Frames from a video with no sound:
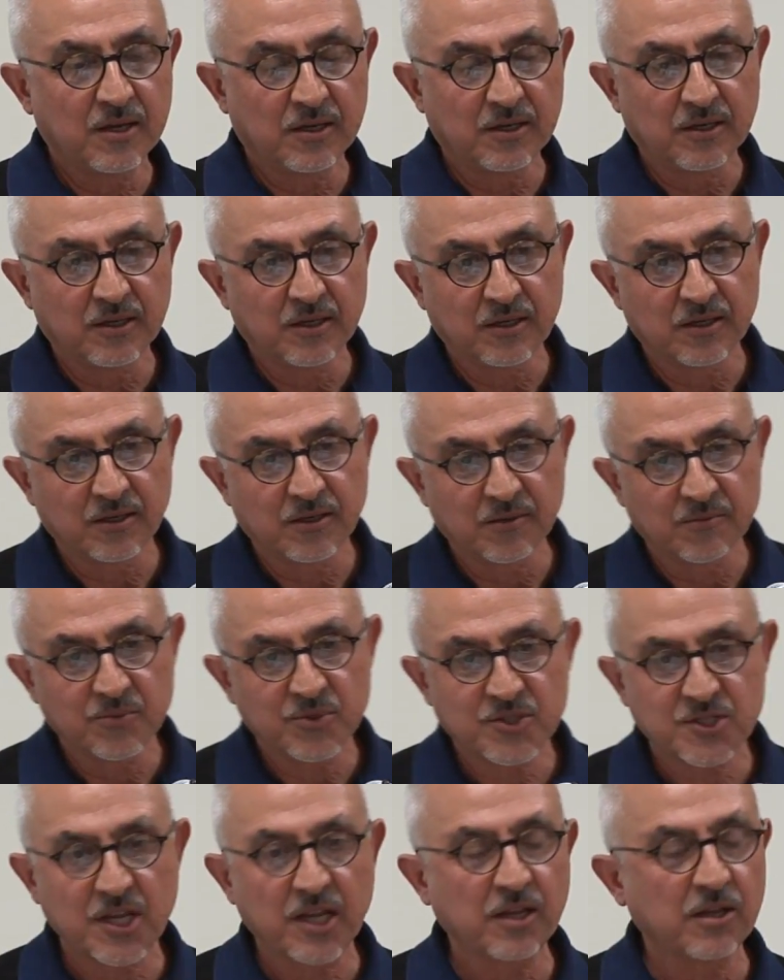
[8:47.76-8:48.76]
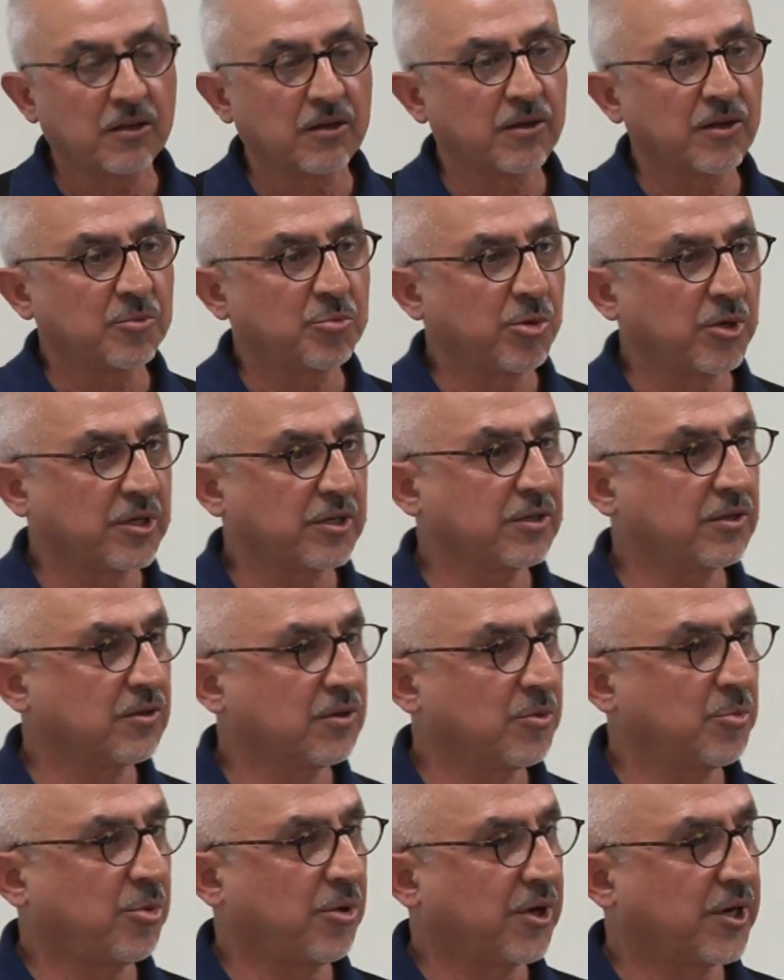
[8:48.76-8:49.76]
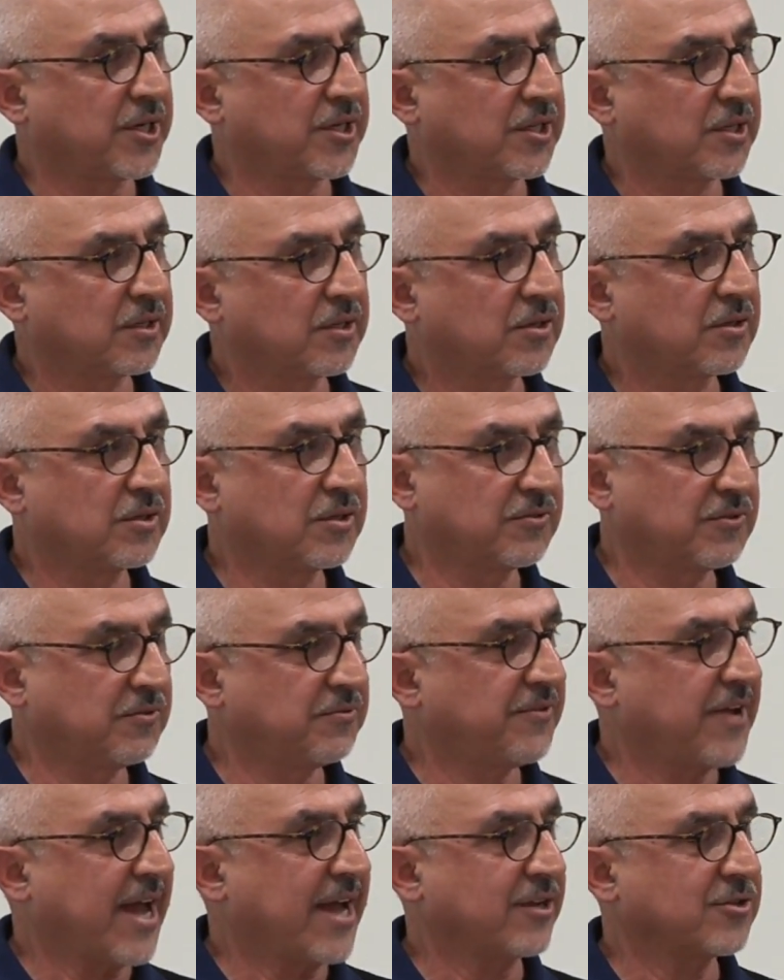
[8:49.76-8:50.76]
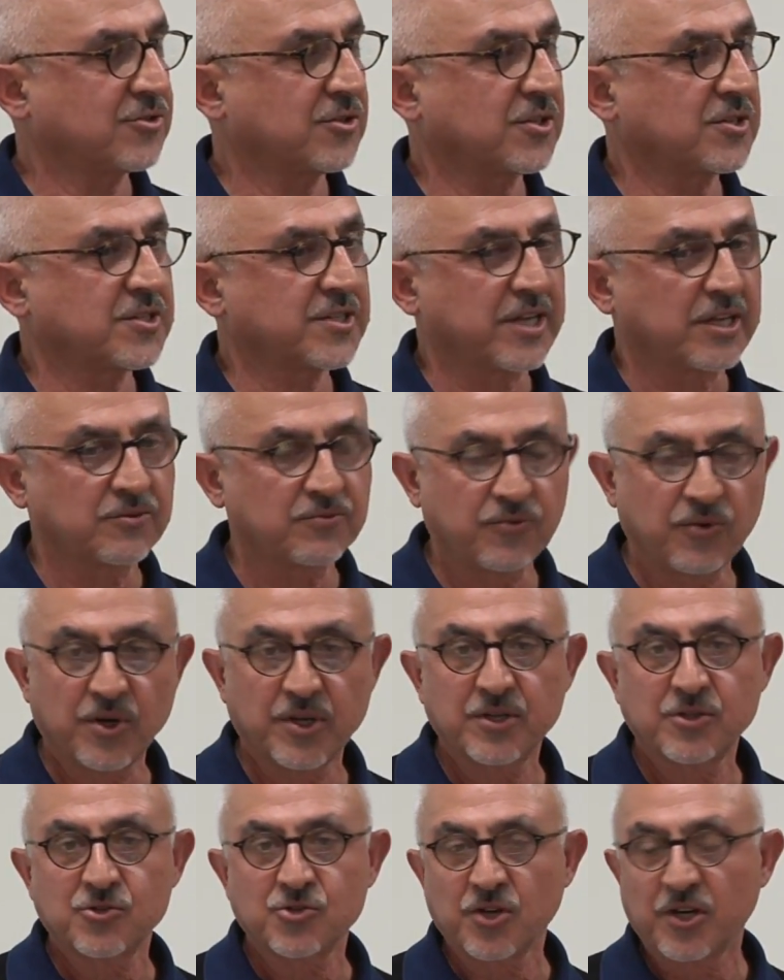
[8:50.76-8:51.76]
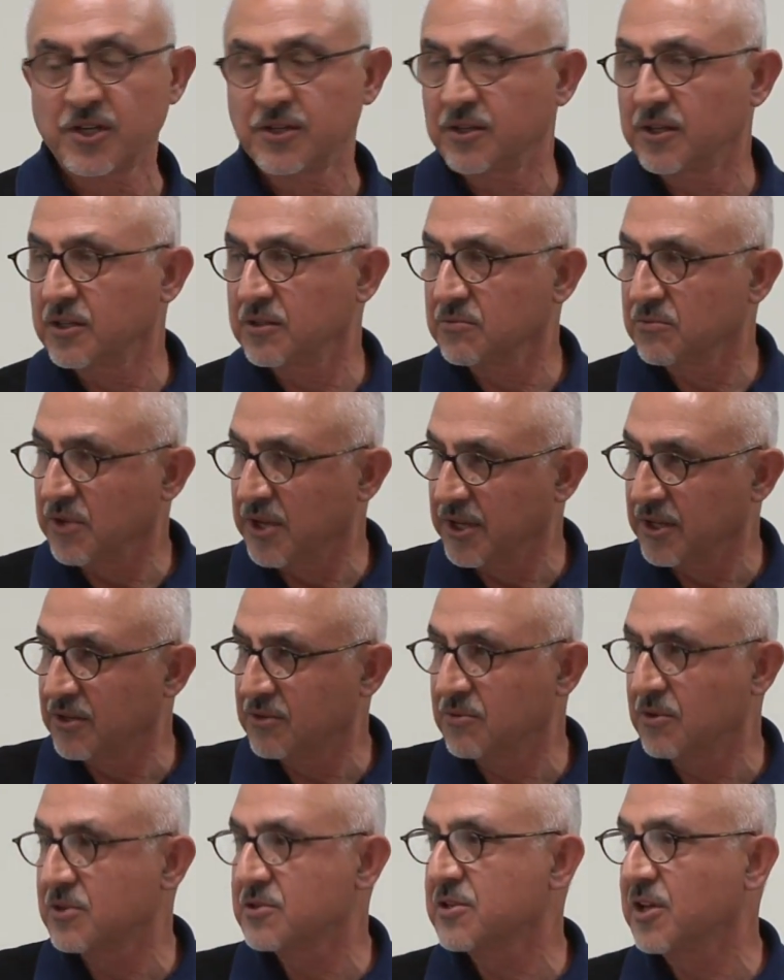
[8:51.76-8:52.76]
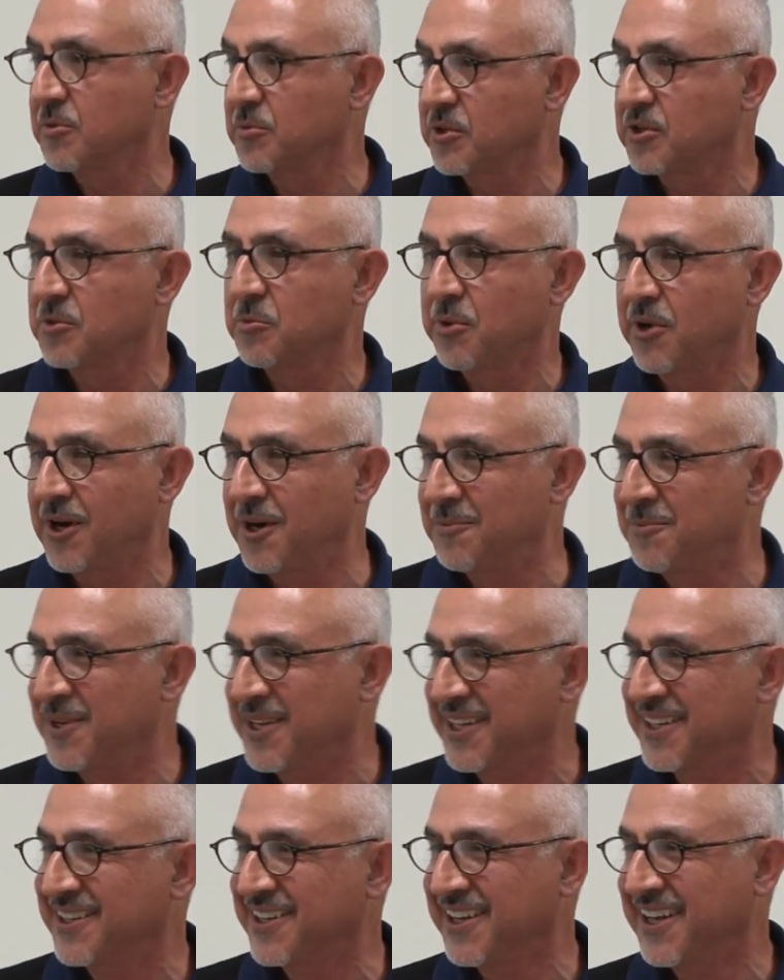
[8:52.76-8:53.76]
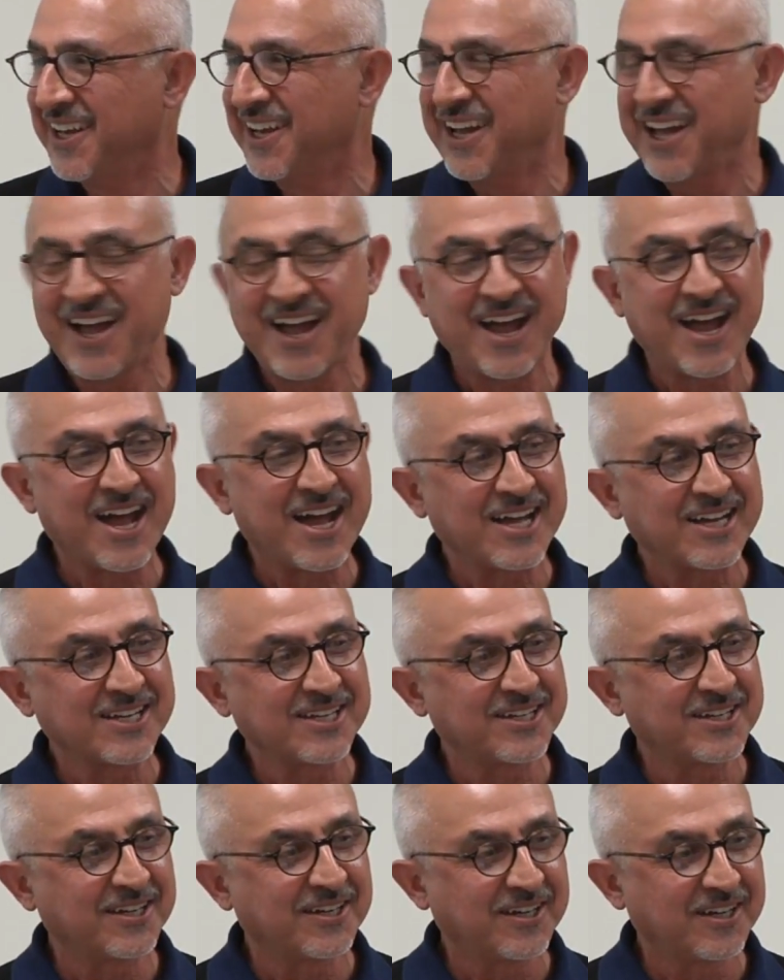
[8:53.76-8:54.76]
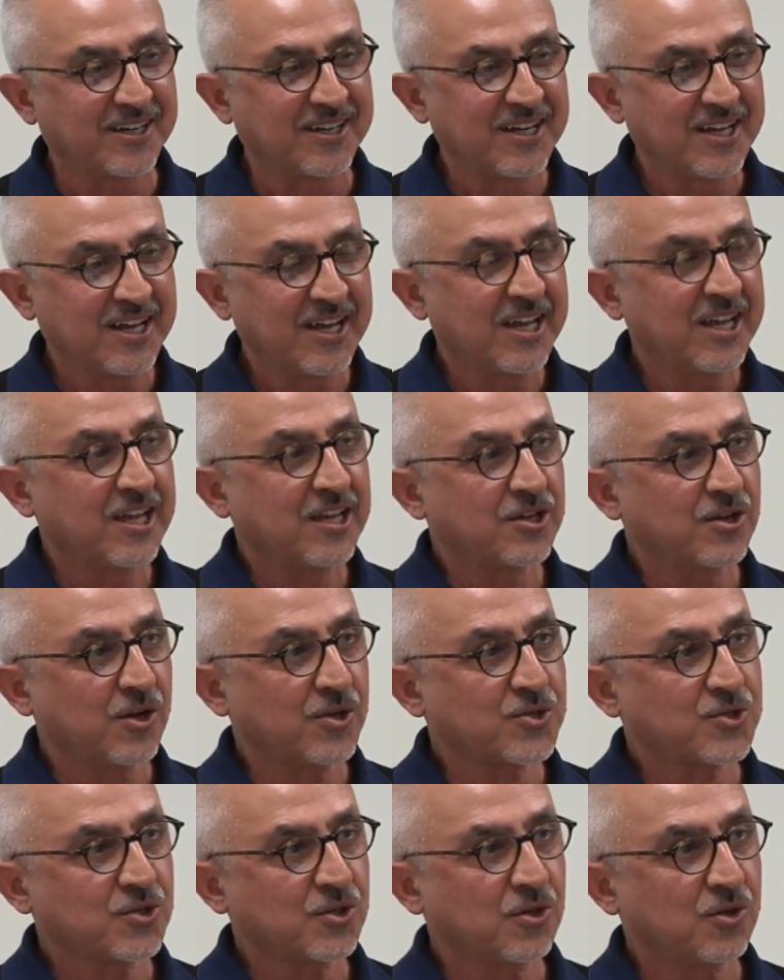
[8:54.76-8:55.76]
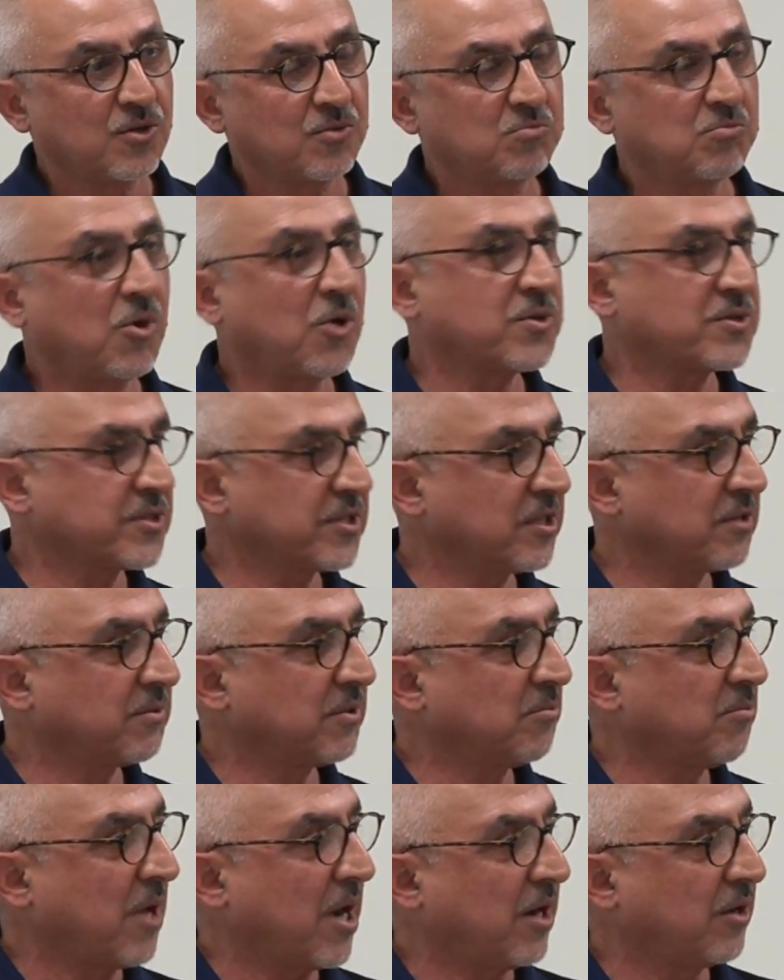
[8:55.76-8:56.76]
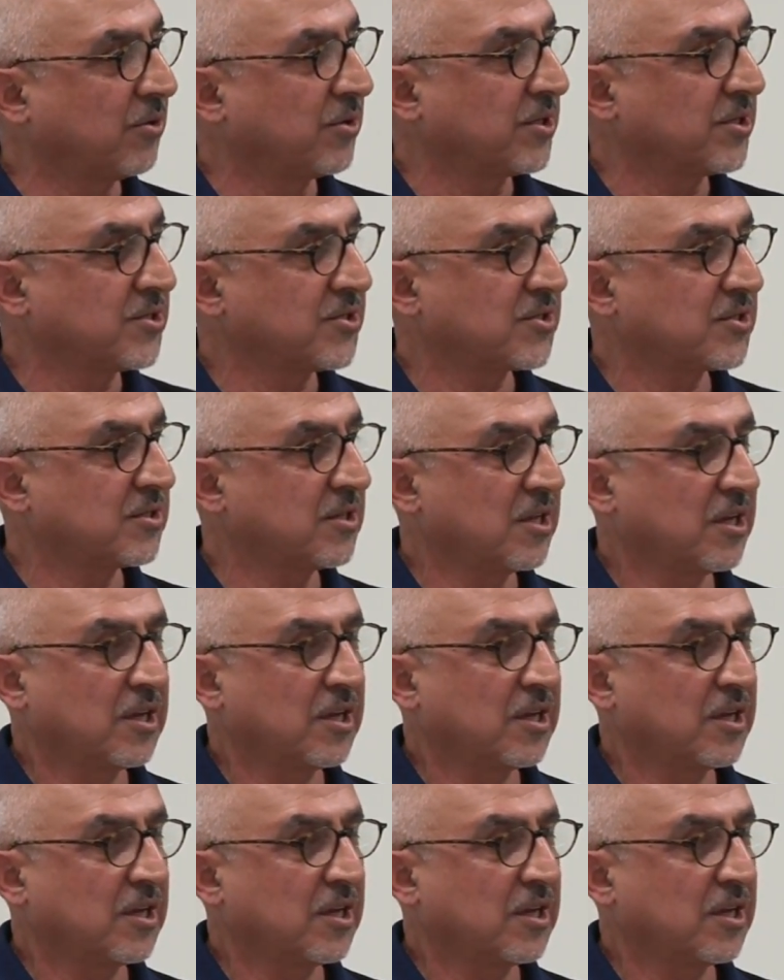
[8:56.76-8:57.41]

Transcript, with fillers: uh, singular political party. There are different factions that fought each other, like the Islamic Republic, and uh, it also mostly they were Maoists.